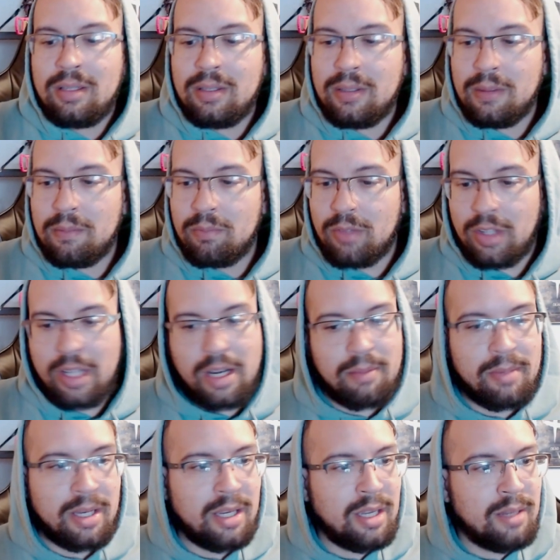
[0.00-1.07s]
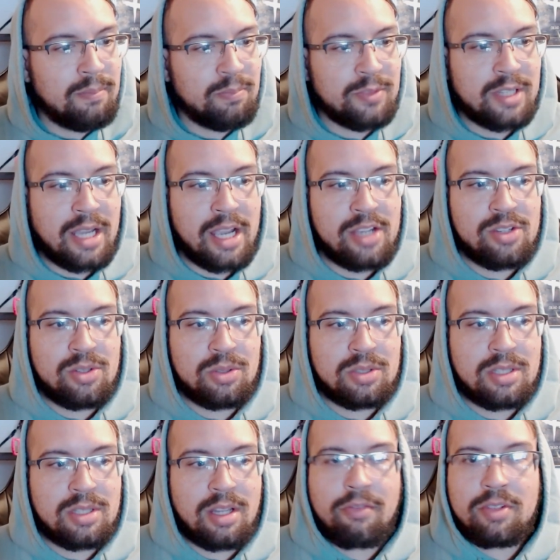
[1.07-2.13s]
a lot of my kaiju
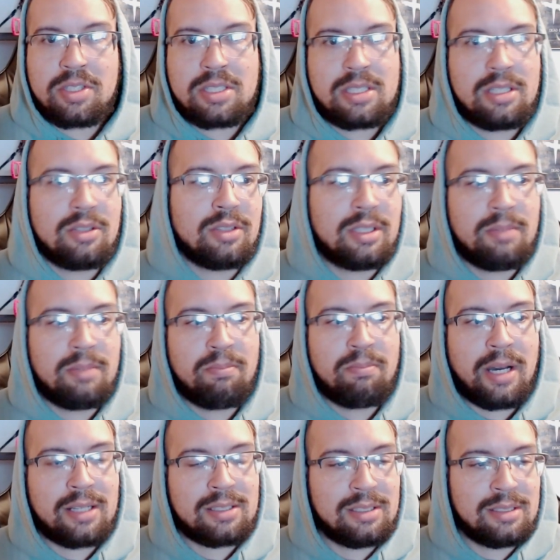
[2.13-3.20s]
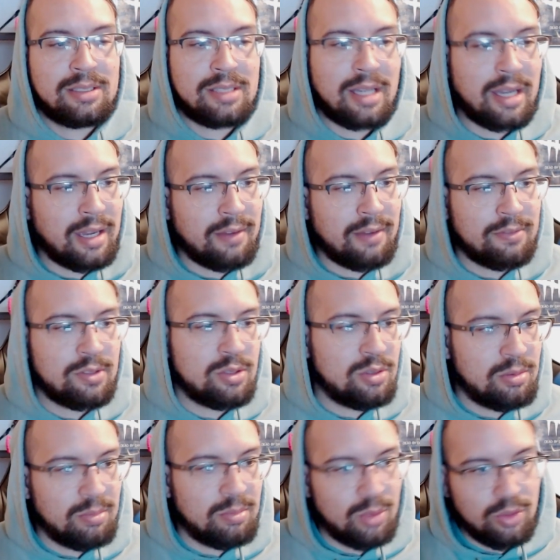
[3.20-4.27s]
stuff is still in boxes. I have to
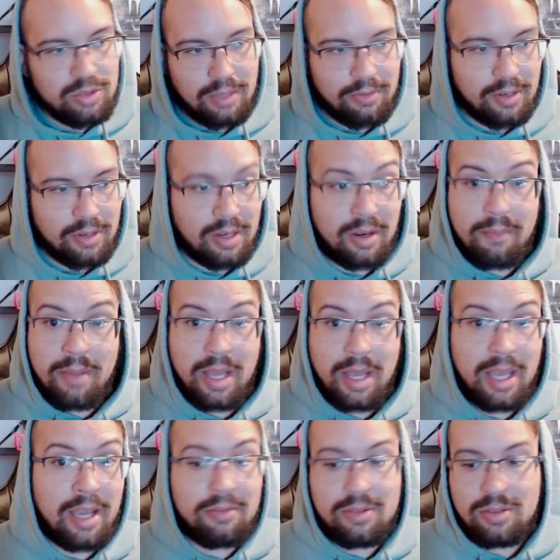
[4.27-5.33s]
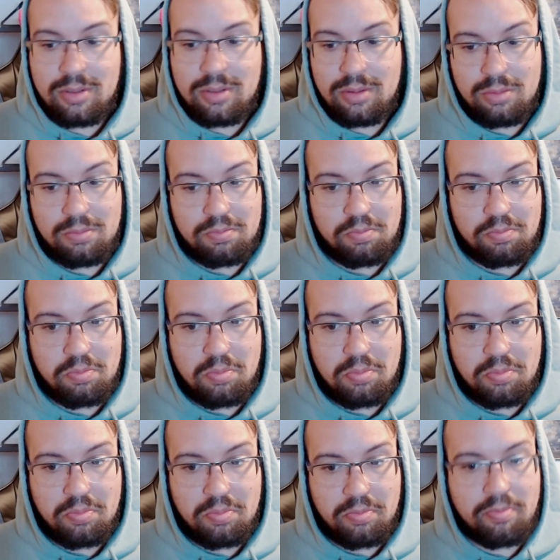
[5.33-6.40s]
move stuff around. I might have to
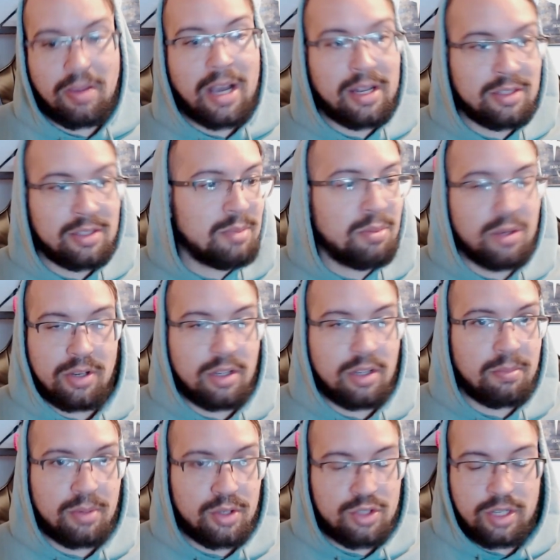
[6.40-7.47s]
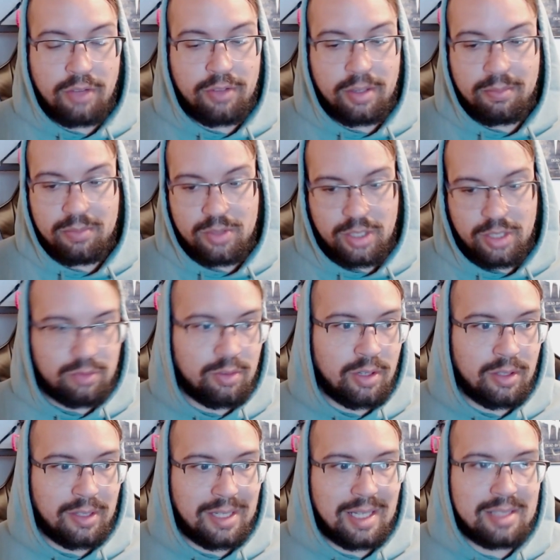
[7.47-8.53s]
honestly put another bookshelf up just for all
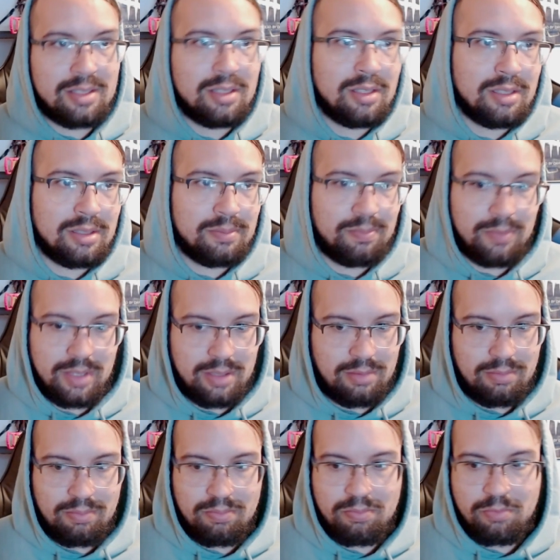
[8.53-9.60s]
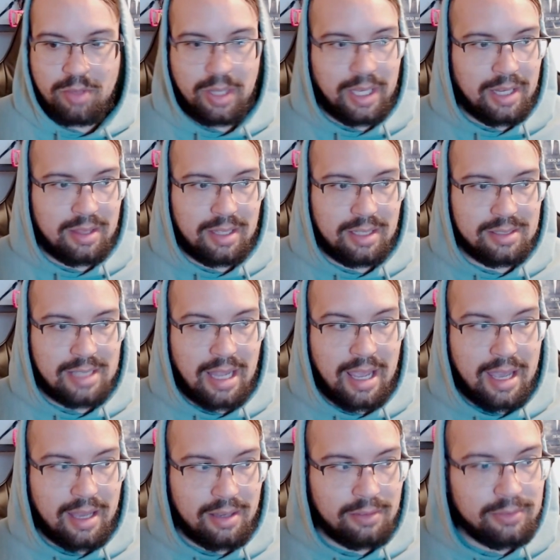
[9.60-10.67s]
the Godzilla related things I
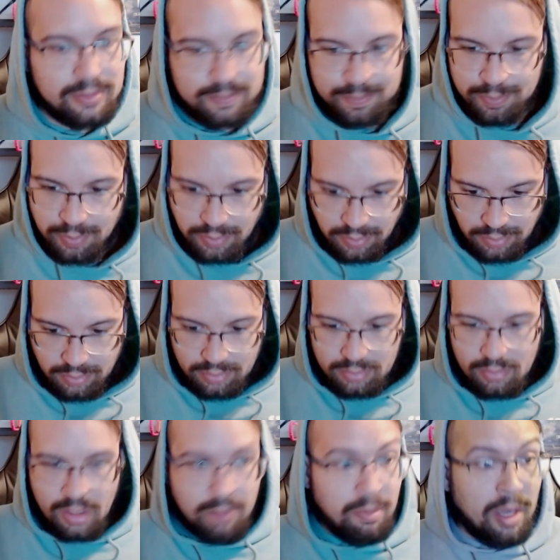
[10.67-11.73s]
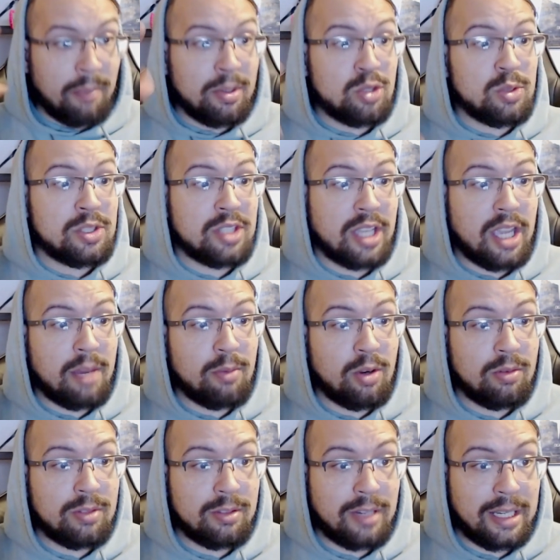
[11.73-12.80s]
have. But I'm going to switch the camera
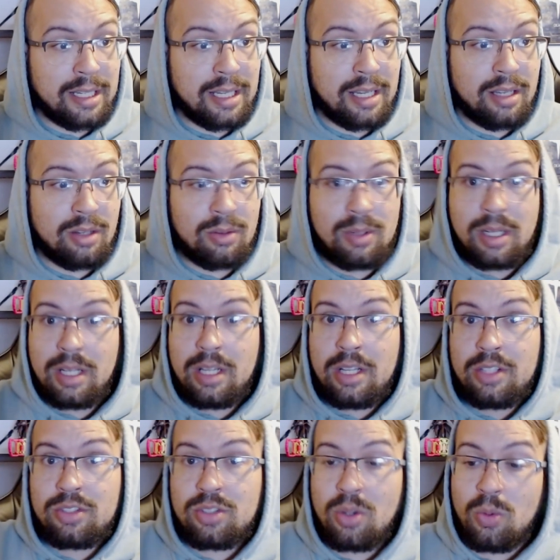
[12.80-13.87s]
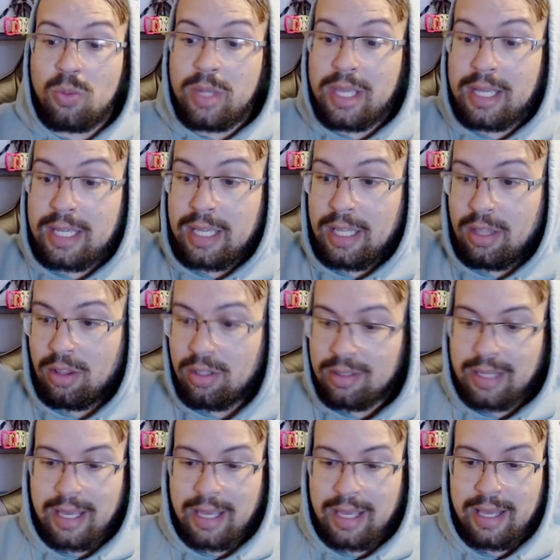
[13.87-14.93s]
over right now so we can look
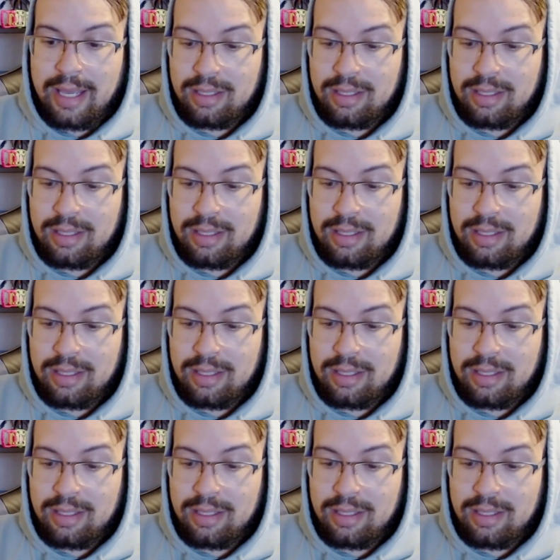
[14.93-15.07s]
at